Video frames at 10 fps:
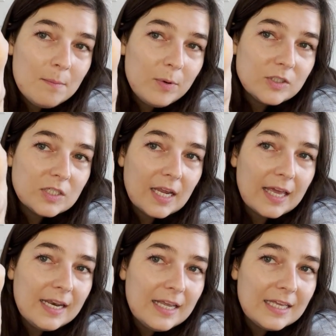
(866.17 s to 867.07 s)
Push it
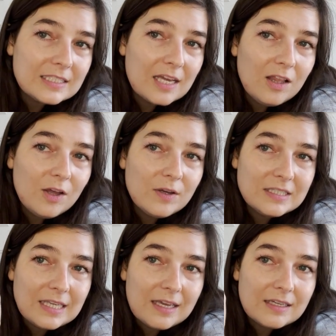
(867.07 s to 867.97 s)
in, it's,
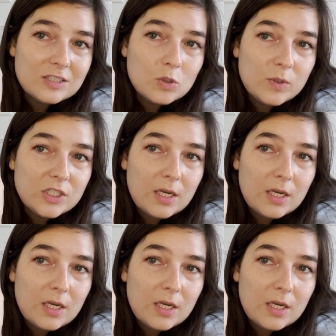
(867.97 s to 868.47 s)
it's like squished